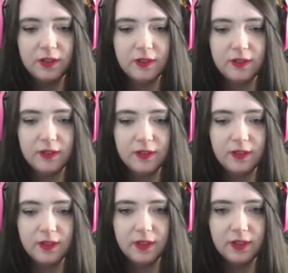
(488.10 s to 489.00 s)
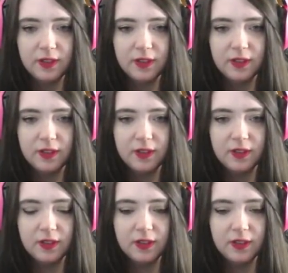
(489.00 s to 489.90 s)

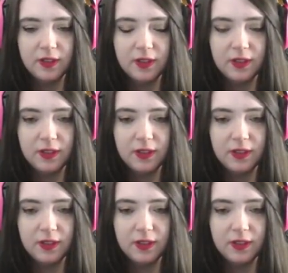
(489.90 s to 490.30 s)
(no one is talking)